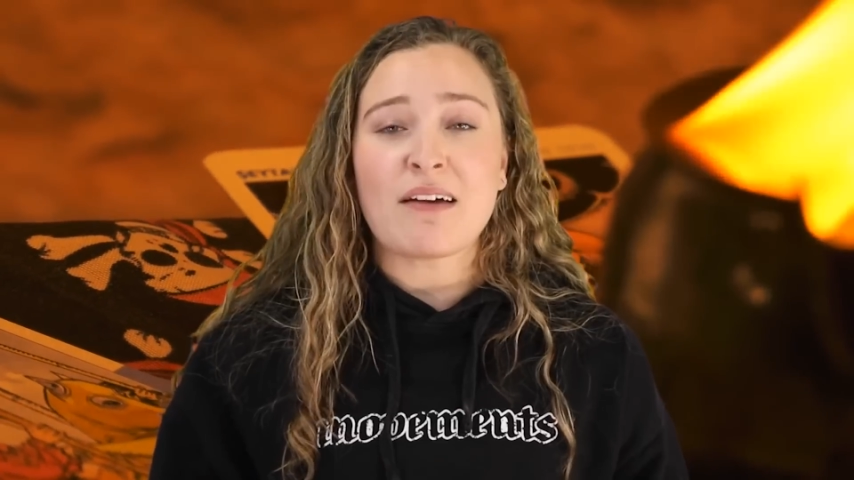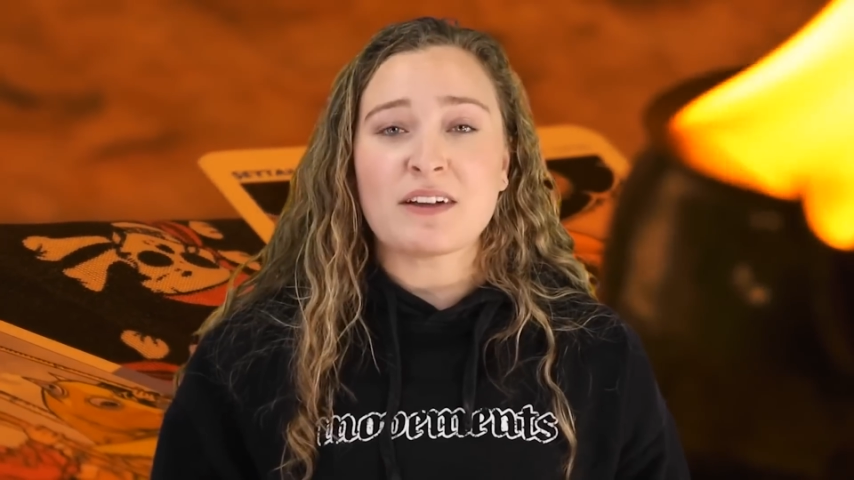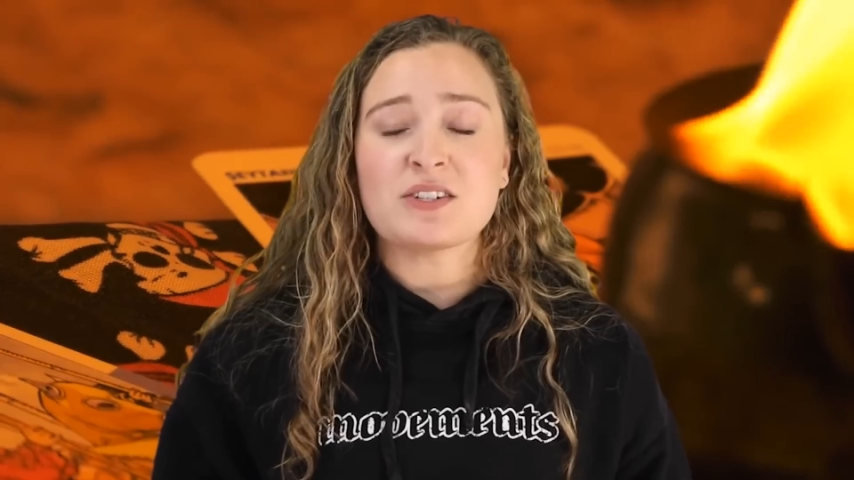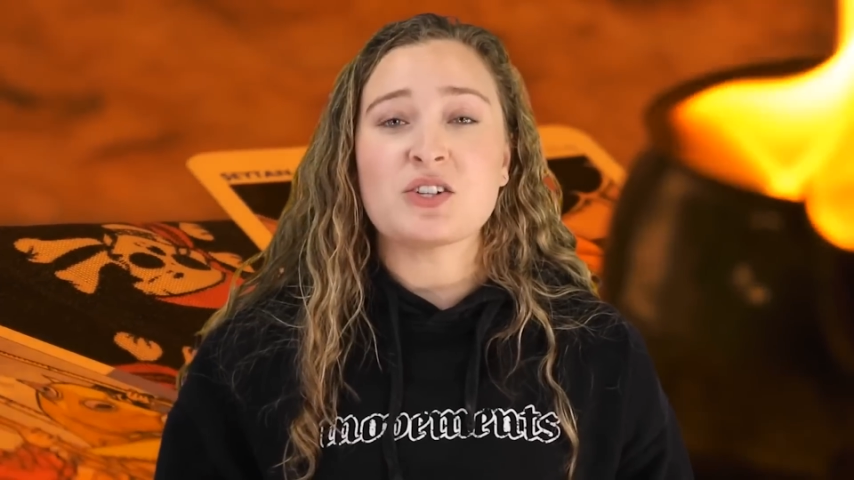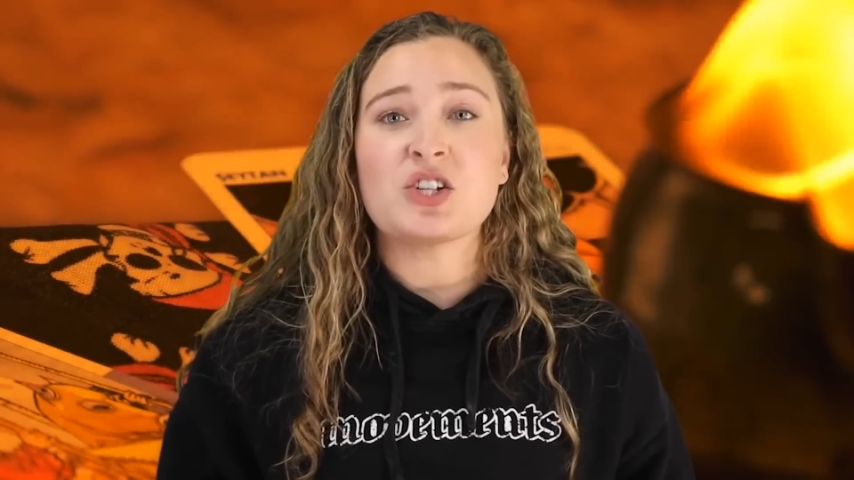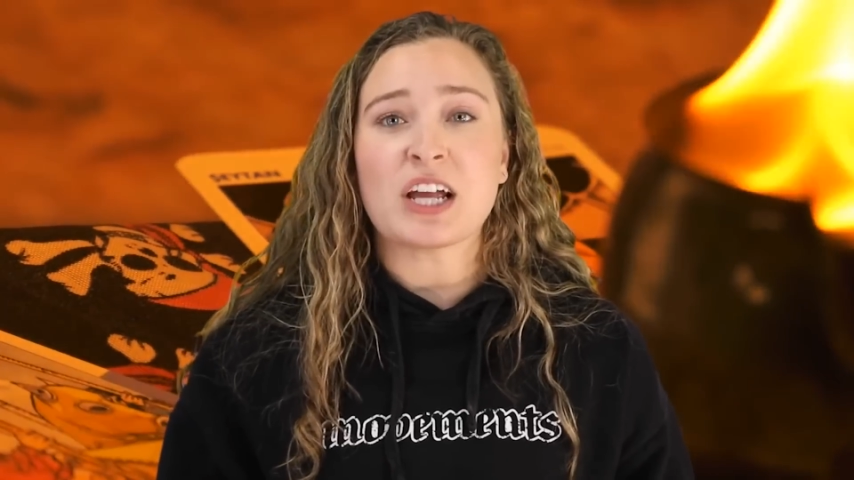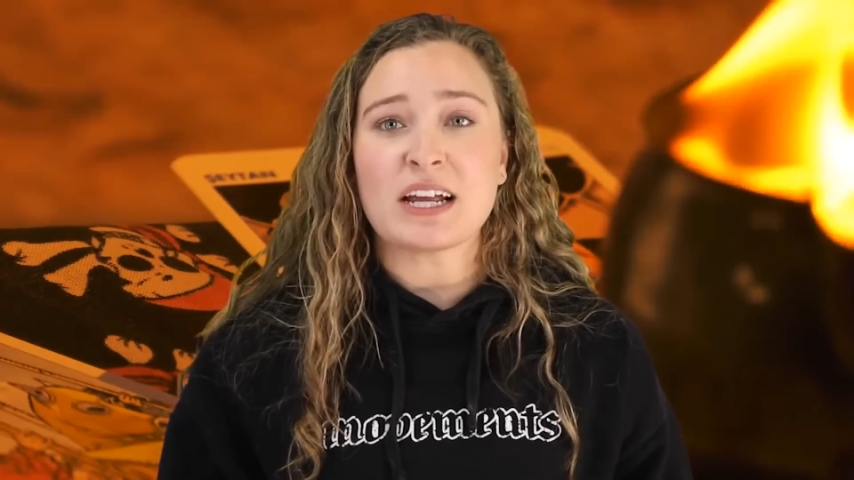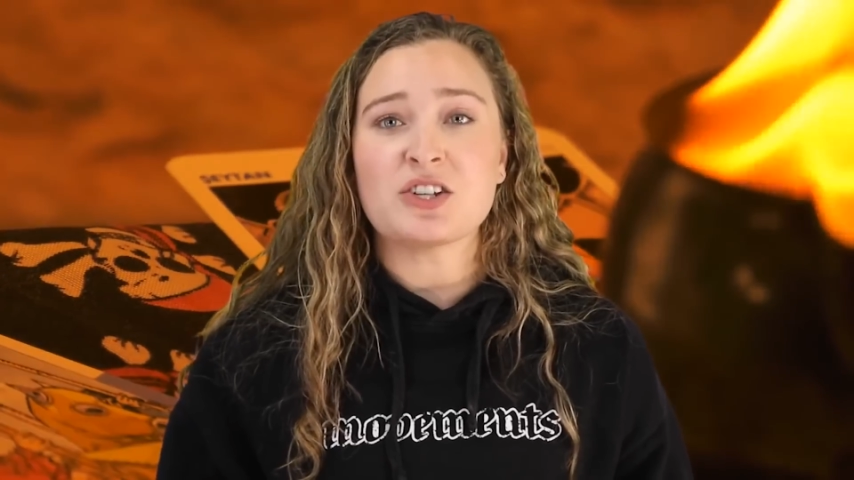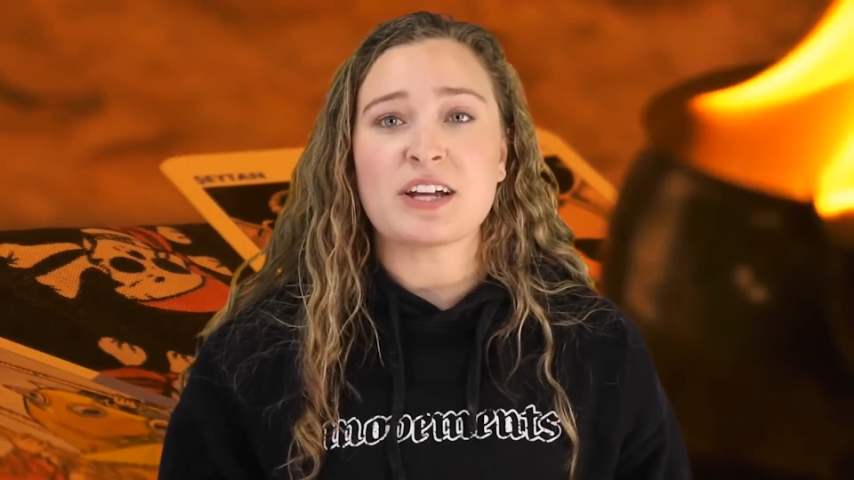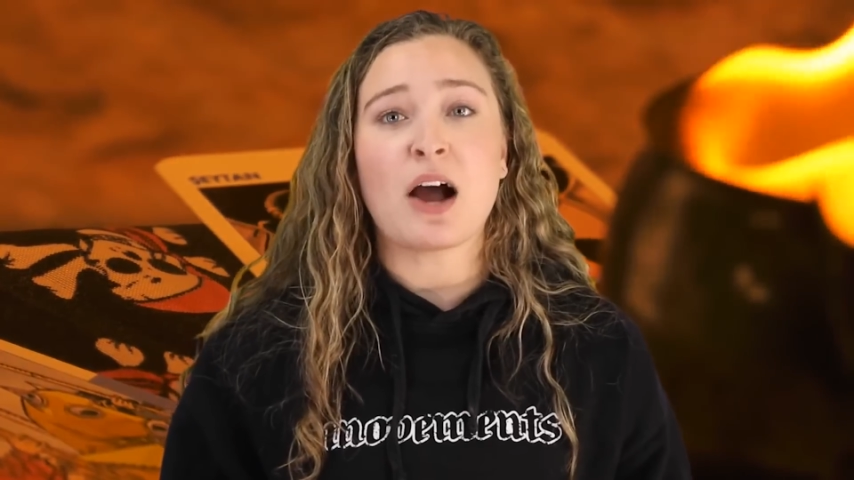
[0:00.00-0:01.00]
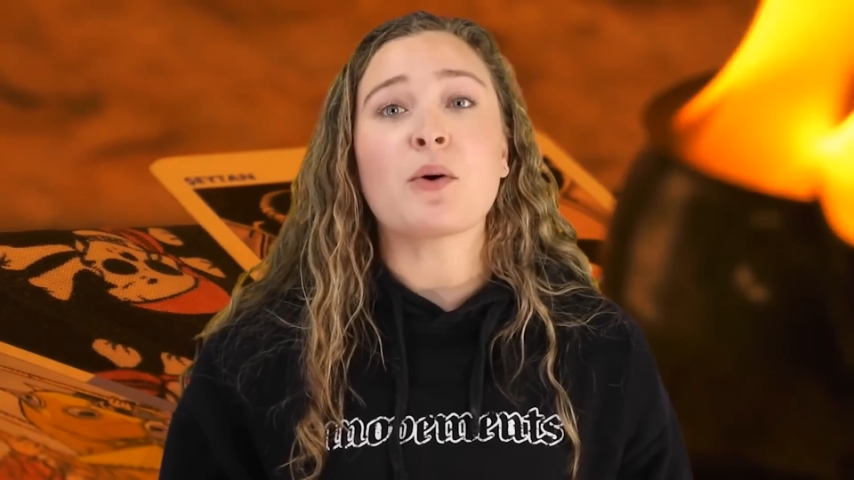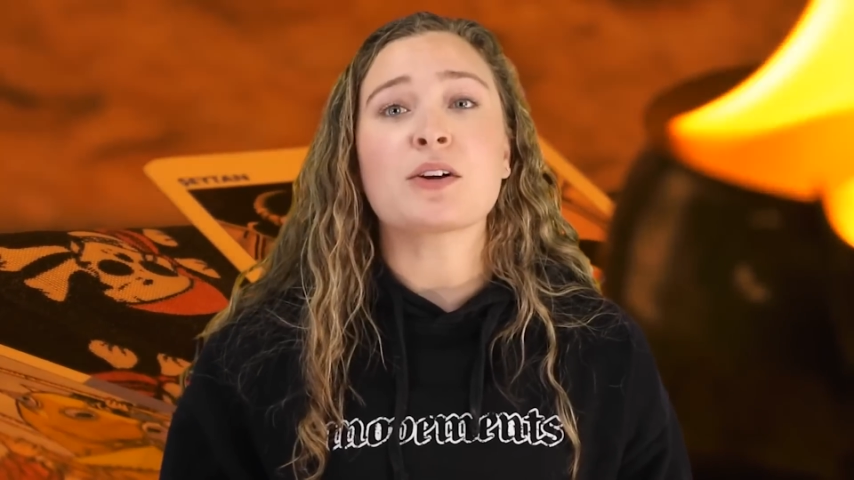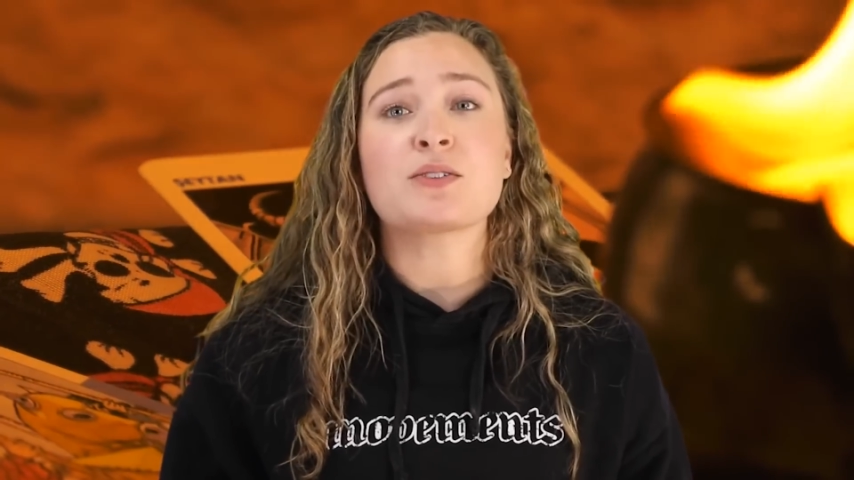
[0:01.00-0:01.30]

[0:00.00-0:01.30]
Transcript: having to change how her